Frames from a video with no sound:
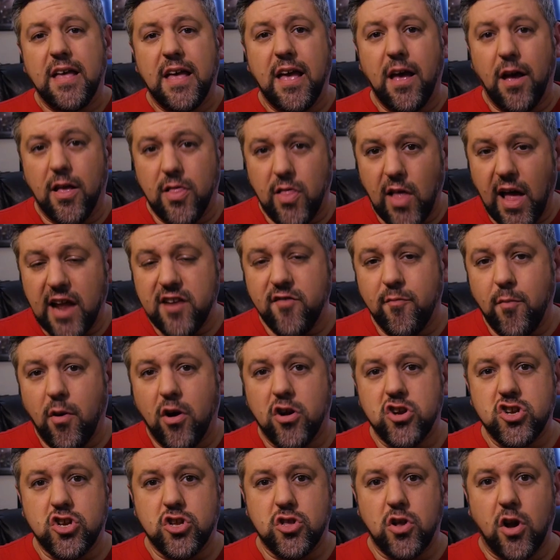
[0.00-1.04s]
A lot of
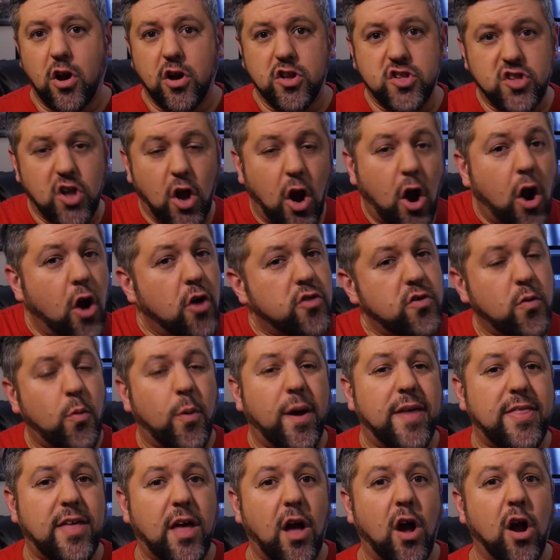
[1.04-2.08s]
martial arts are the
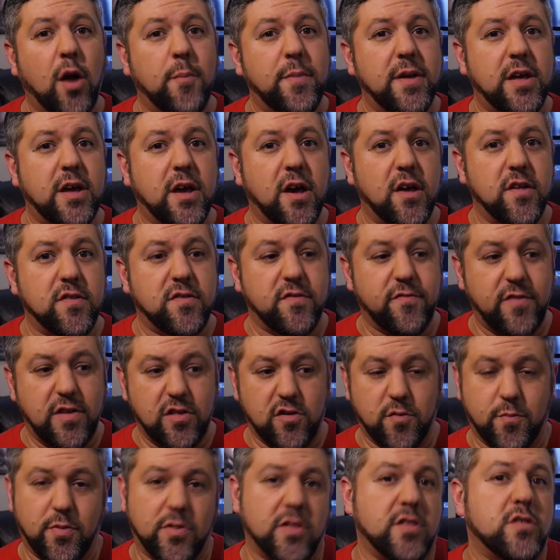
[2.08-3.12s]
way they are because of
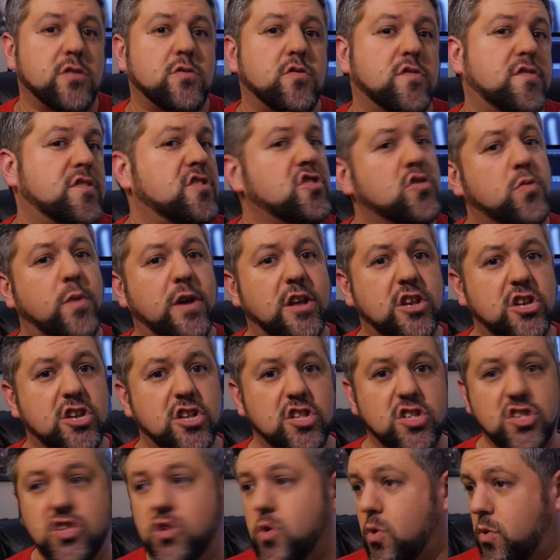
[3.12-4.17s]
either political
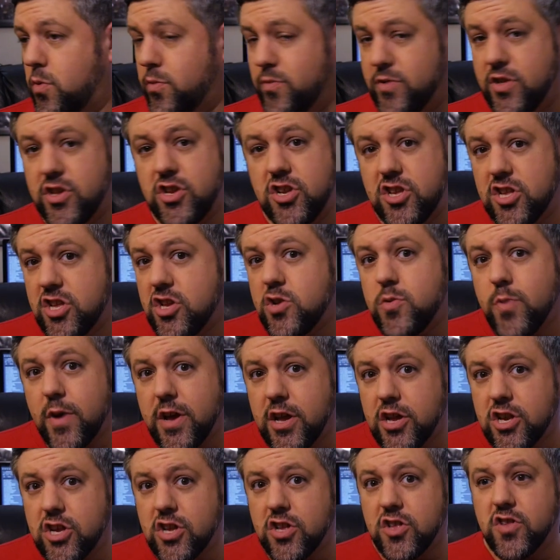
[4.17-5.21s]
situations or religious
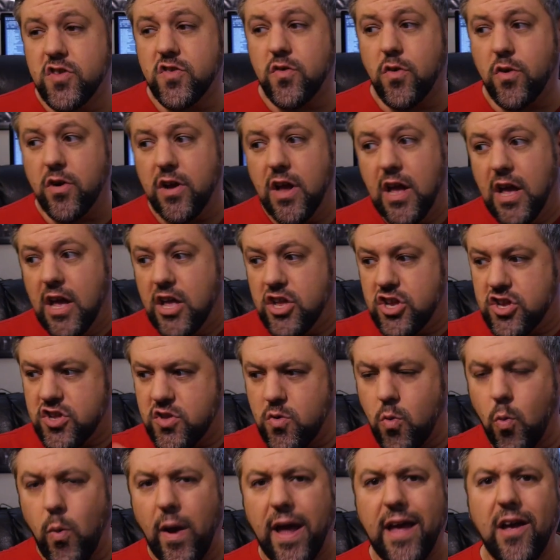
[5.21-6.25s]
situations or just
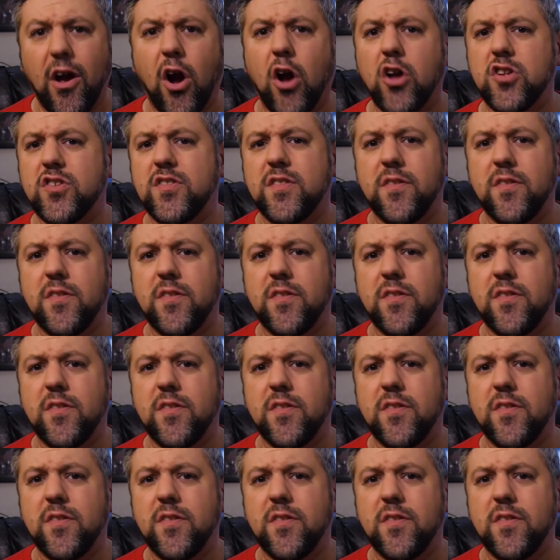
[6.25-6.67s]
the way arts